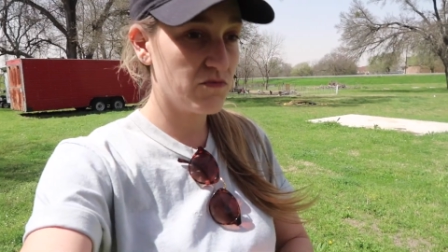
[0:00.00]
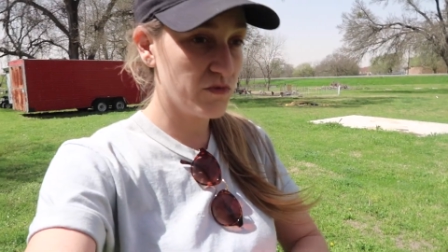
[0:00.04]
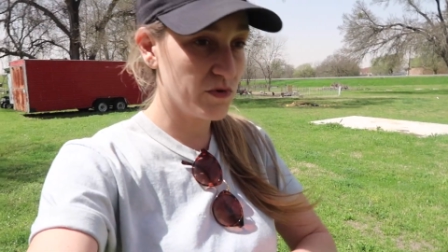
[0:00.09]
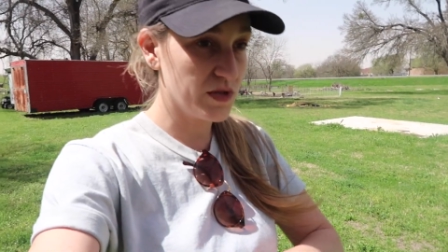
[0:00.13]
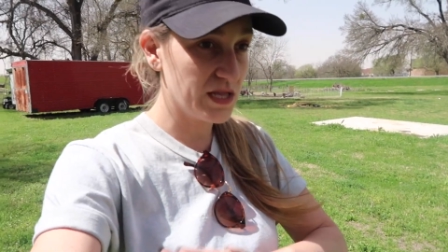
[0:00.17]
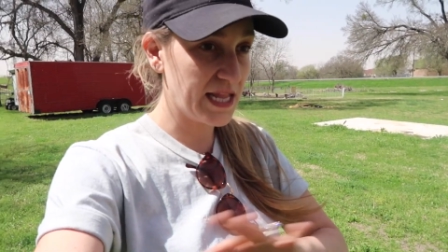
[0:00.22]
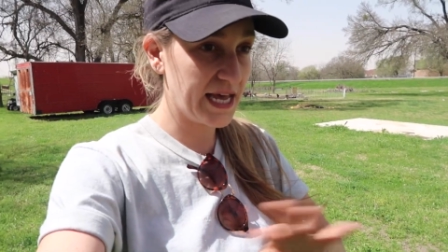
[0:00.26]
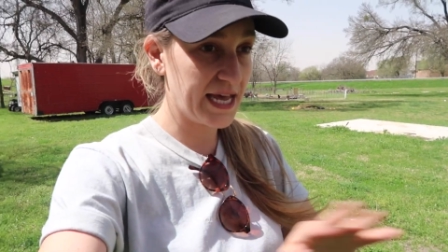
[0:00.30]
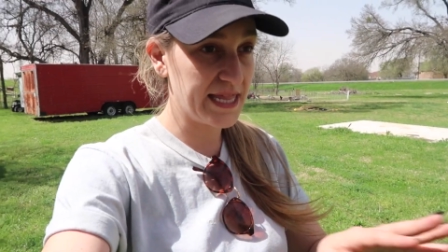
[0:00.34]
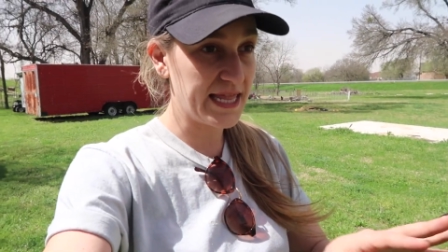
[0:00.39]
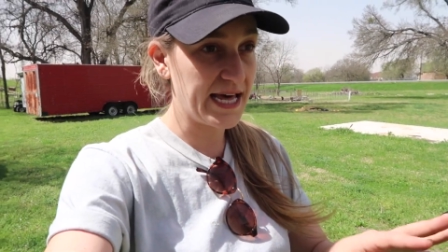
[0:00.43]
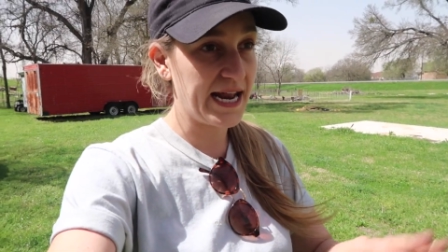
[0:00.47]

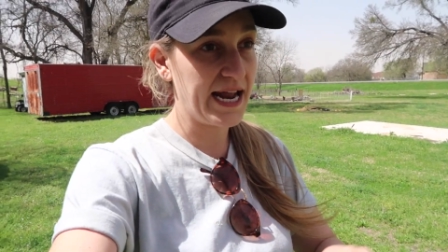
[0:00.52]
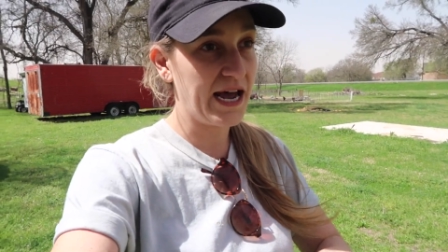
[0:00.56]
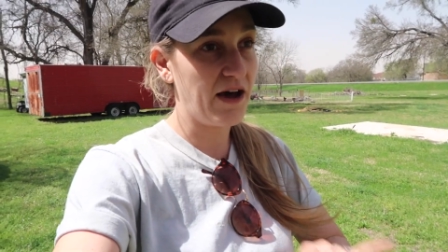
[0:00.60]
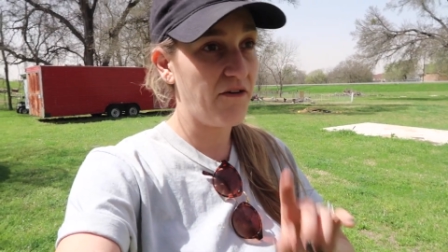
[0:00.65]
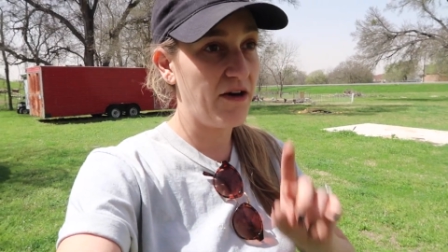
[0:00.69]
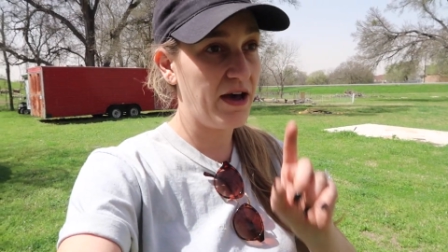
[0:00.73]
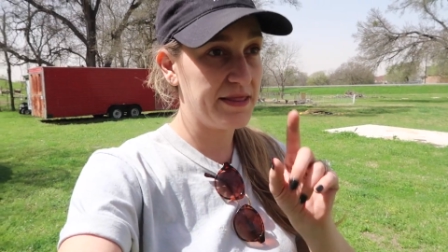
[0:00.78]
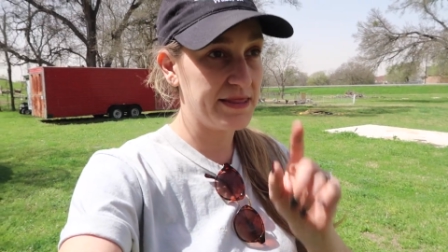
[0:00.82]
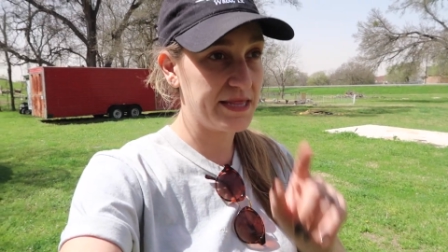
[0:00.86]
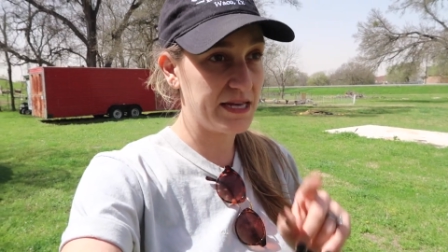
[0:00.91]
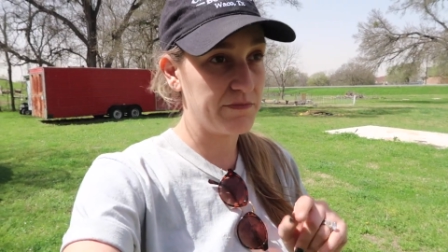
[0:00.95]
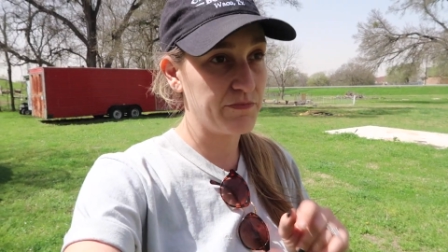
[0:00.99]
we'll lay that
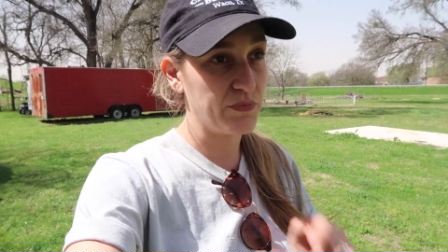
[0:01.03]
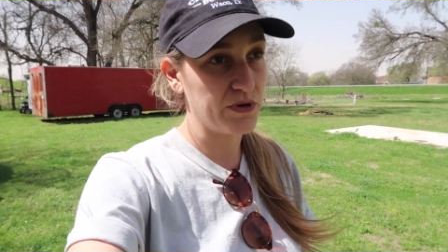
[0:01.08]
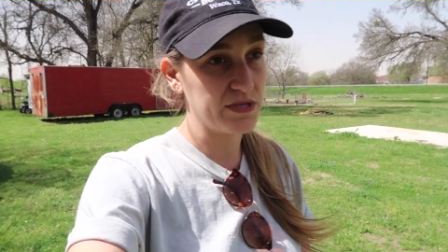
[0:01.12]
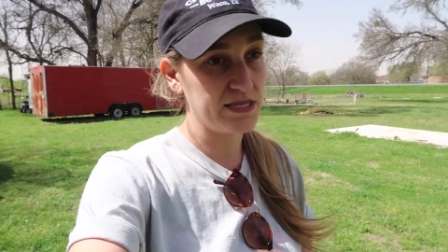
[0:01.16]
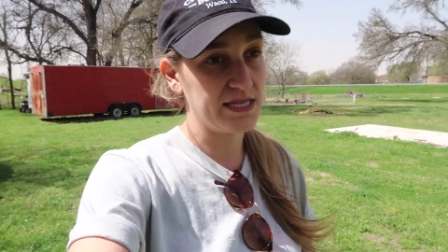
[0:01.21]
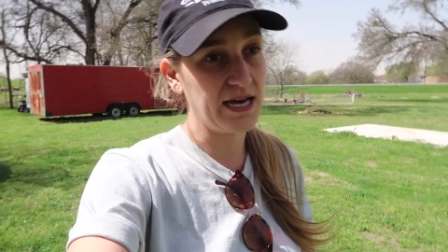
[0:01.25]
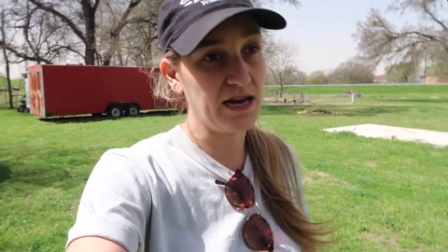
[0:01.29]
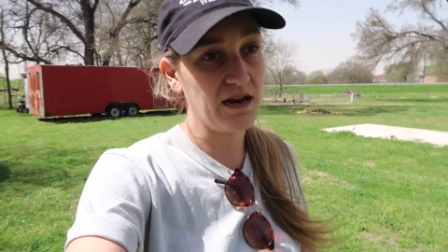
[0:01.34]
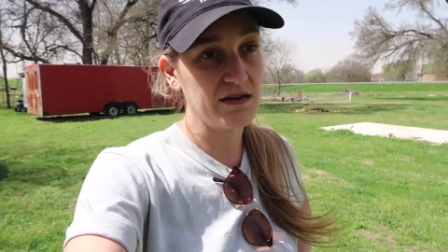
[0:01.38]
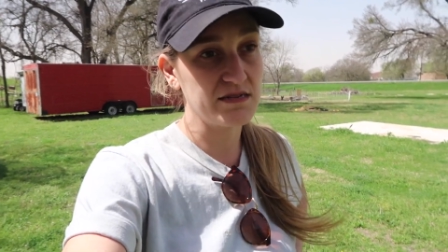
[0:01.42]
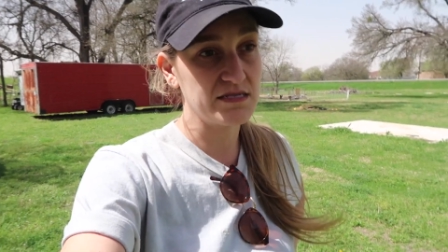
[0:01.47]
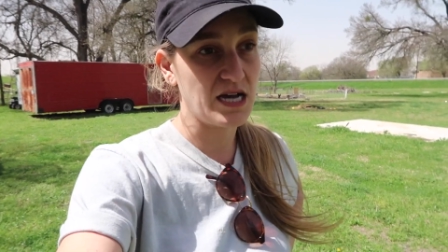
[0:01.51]
out and then
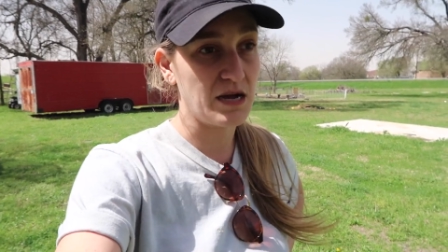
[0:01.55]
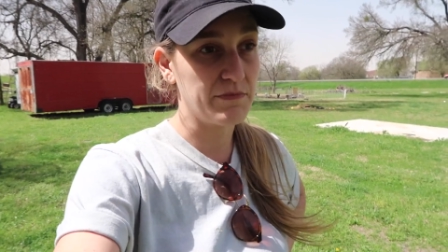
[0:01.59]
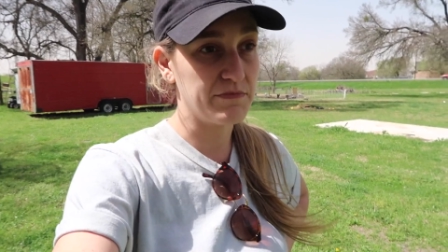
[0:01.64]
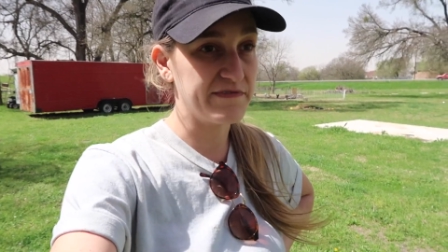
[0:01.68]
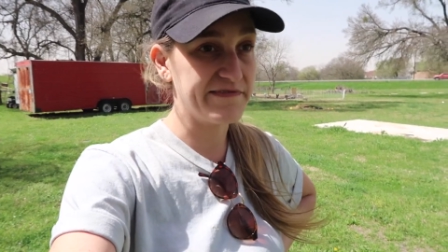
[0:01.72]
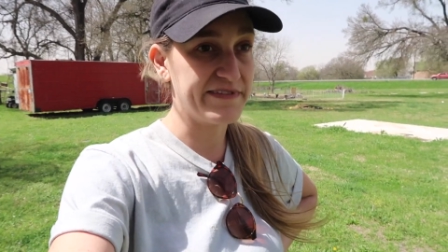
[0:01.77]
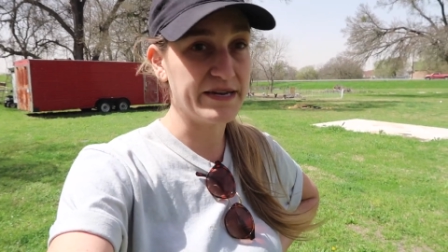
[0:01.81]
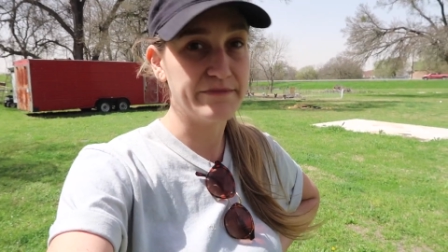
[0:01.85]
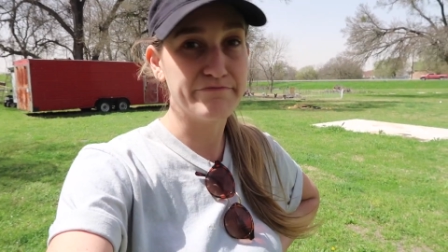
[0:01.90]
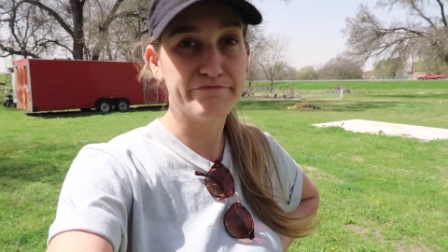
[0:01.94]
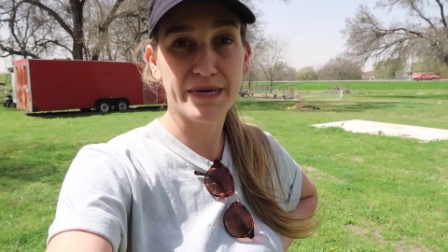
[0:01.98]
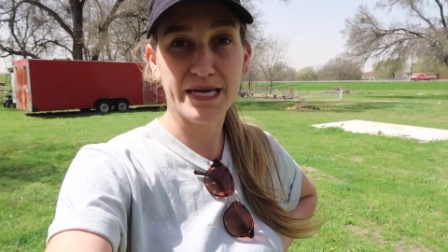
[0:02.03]
put that on top
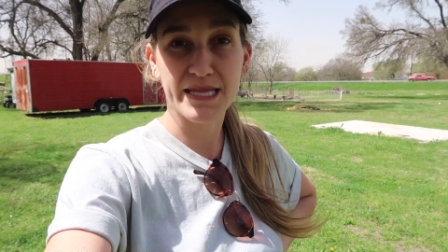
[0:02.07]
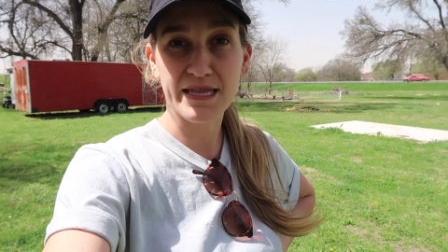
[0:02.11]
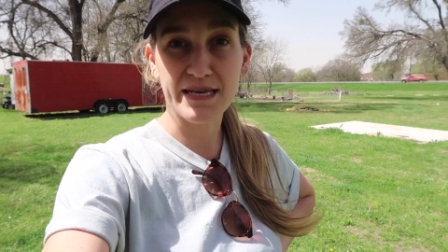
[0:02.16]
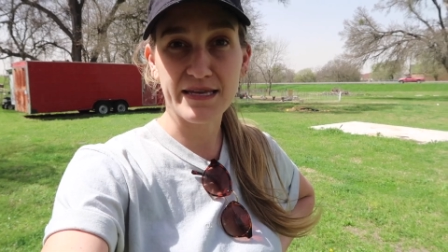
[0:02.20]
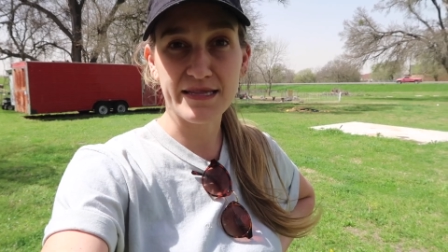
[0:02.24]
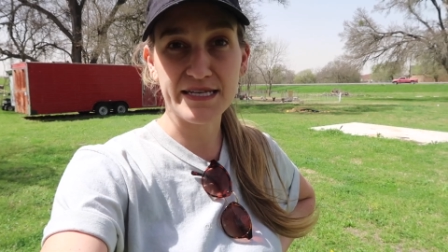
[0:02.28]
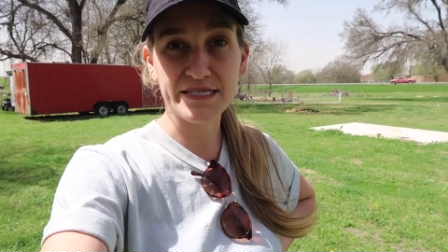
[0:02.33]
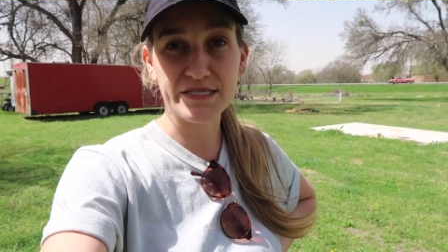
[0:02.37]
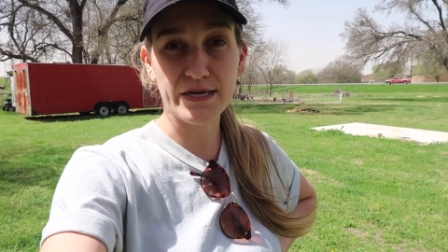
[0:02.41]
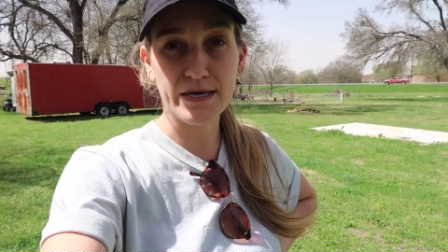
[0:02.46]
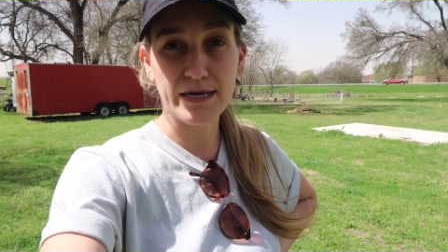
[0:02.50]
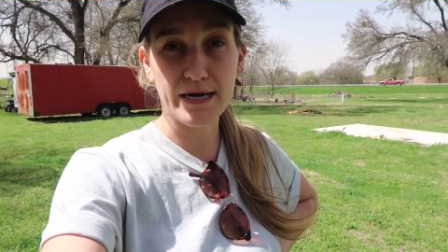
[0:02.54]
of it. I
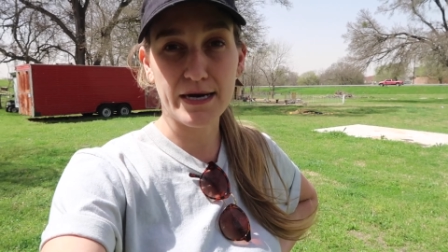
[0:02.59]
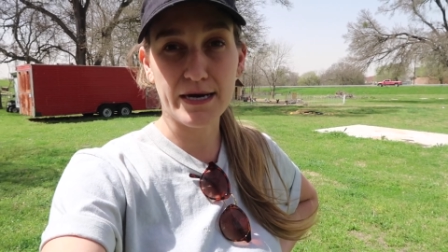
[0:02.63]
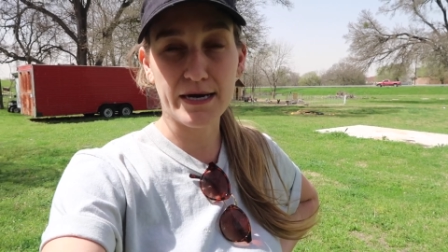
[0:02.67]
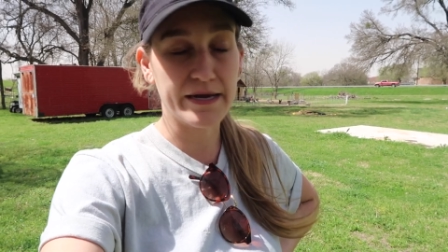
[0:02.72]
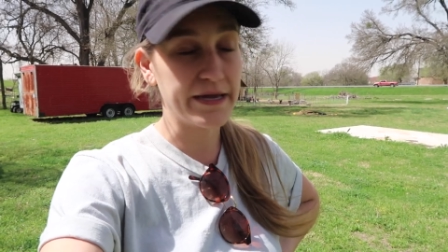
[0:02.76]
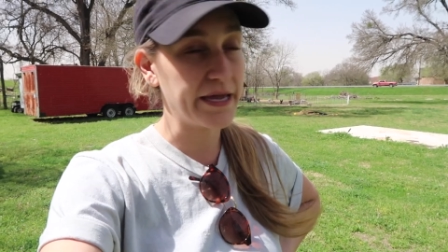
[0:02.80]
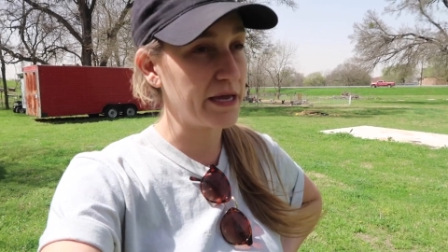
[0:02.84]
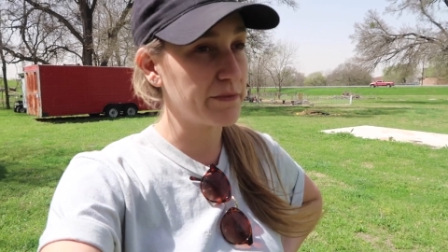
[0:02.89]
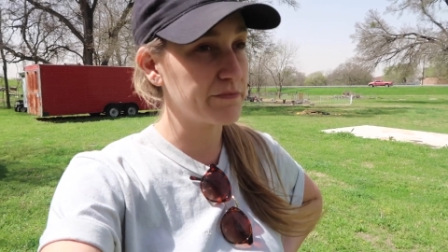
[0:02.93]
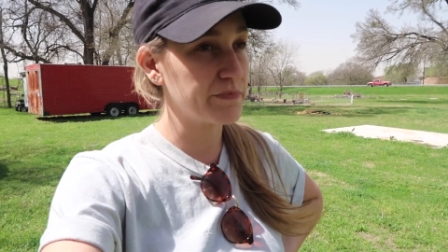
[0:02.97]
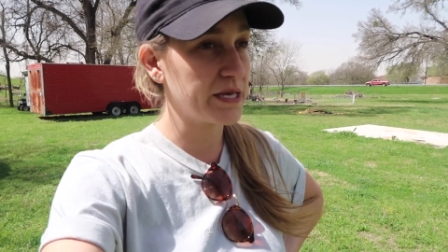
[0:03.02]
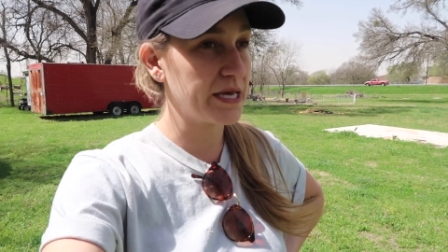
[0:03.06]
think that's our
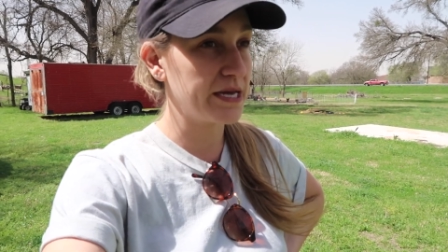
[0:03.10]
current game